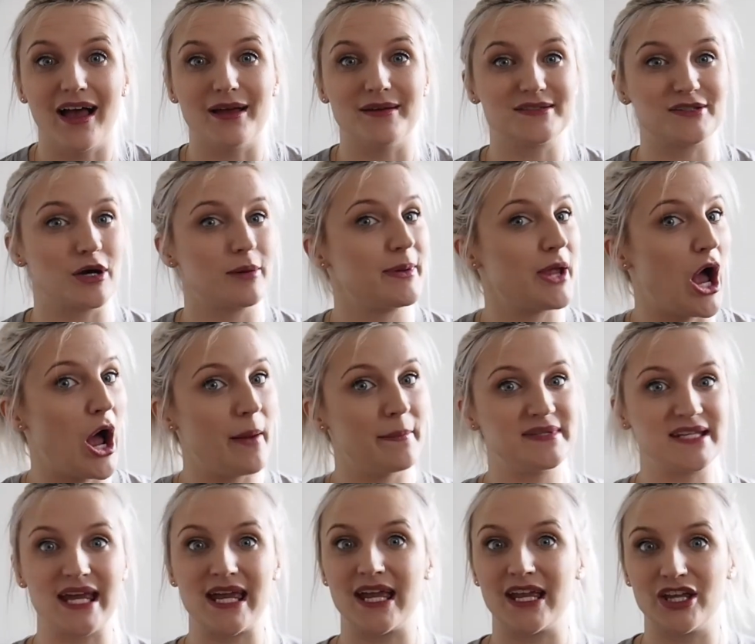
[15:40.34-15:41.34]
So I'll be
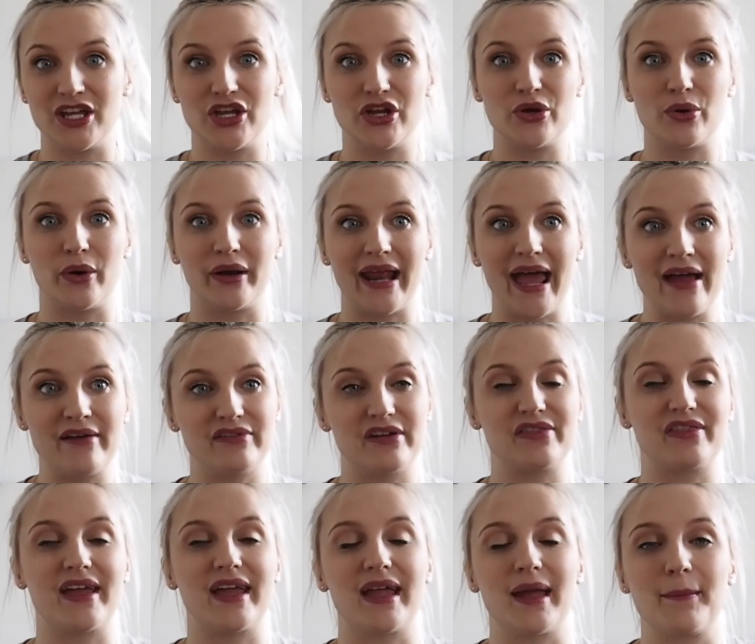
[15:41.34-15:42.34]
updating you on
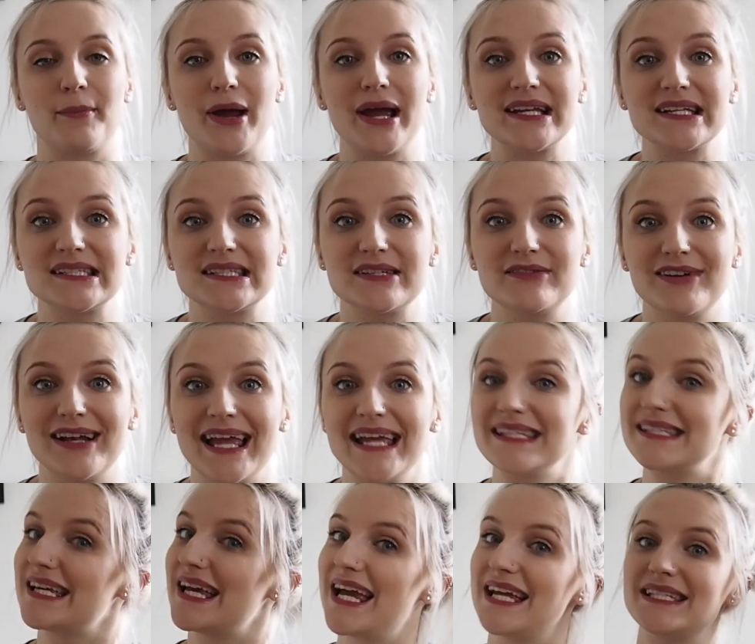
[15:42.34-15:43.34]
everything pregnancy
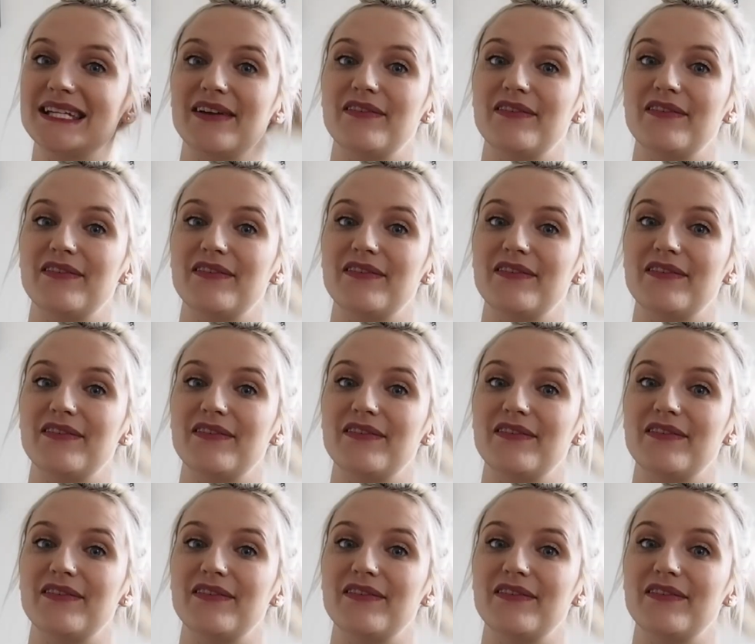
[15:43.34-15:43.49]
related,